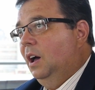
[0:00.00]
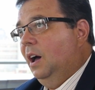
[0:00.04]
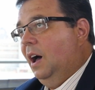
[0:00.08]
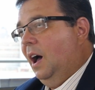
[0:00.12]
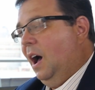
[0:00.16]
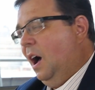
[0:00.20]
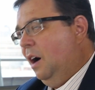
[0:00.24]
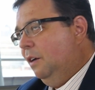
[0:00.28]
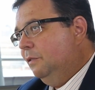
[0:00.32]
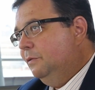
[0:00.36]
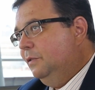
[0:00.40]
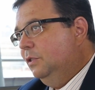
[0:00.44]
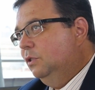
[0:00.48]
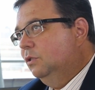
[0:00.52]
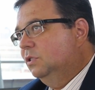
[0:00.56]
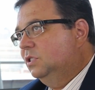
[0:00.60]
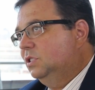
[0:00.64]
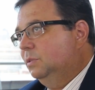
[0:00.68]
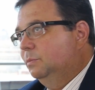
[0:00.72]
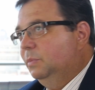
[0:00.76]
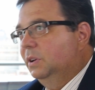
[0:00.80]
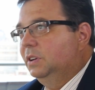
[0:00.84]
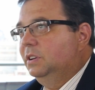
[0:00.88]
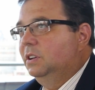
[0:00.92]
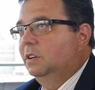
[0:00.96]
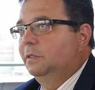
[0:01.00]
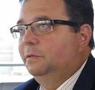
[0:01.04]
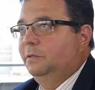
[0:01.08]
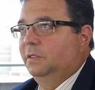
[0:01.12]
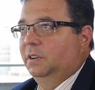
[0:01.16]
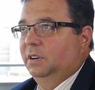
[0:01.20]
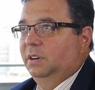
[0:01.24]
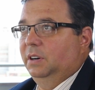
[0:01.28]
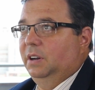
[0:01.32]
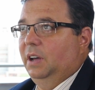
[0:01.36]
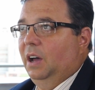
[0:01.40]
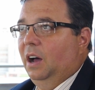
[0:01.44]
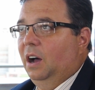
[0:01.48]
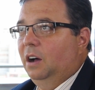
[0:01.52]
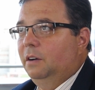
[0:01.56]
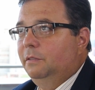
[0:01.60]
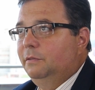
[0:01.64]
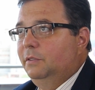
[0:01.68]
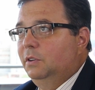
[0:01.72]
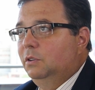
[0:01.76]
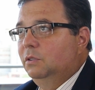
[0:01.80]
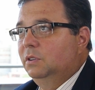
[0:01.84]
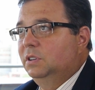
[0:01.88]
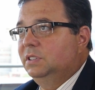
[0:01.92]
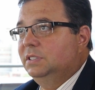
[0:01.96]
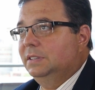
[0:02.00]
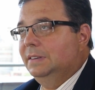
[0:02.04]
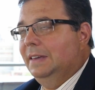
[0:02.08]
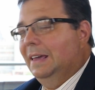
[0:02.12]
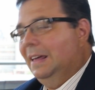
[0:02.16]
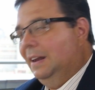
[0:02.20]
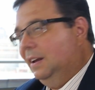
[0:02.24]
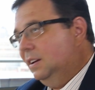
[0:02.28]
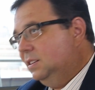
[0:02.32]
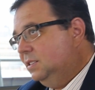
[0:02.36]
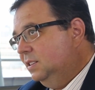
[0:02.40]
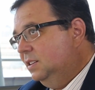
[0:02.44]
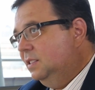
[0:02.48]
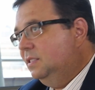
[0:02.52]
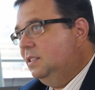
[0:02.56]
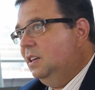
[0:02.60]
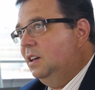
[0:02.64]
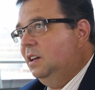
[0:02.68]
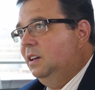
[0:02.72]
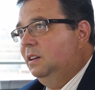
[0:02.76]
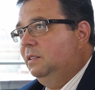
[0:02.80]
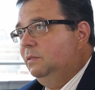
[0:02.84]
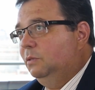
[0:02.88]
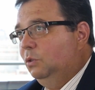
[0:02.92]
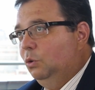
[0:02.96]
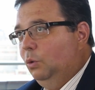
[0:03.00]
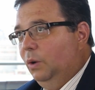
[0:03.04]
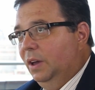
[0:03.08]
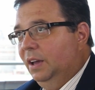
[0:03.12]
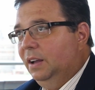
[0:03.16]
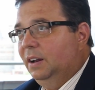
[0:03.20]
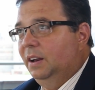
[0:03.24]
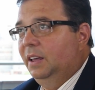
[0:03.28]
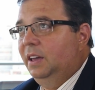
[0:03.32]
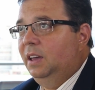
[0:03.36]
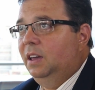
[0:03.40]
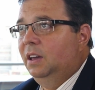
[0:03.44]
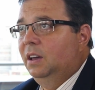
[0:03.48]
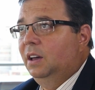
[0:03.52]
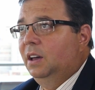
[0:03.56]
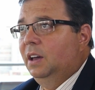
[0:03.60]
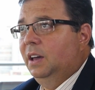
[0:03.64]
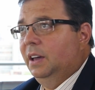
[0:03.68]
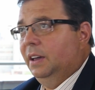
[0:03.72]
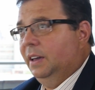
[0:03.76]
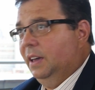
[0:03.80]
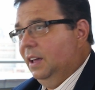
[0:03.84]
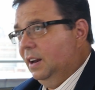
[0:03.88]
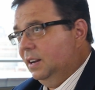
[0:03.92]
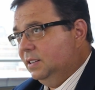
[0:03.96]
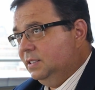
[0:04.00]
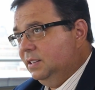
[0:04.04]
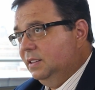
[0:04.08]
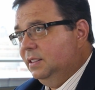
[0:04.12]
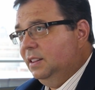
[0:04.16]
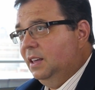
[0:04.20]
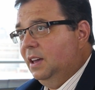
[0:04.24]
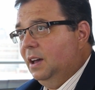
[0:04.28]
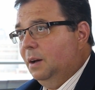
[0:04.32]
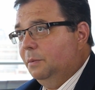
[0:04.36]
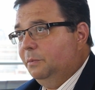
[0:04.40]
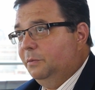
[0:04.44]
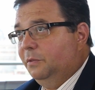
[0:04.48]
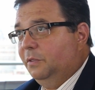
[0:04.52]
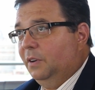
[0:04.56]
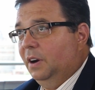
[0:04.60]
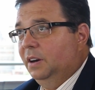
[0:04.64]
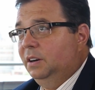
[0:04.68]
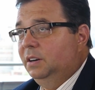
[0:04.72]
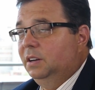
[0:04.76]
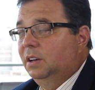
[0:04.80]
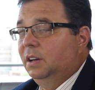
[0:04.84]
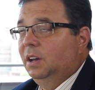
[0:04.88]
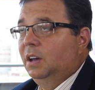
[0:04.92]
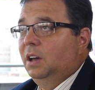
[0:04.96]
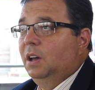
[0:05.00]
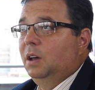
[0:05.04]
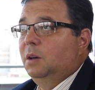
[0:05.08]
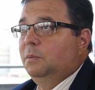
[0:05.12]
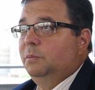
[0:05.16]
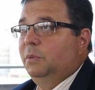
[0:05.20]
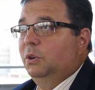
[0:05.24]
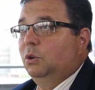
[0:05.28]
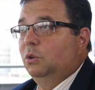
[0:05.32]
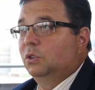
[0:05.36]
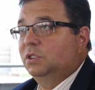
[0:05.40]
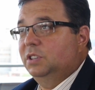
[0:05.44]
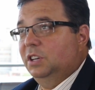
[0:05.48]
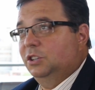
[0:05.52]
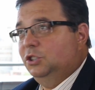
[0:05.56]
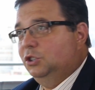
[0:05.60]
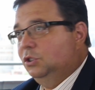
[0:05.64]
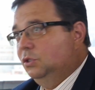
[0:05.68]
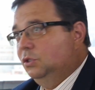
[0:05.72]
Our view is a bit different. Our view is get us in there quickly, get us in there up front, because as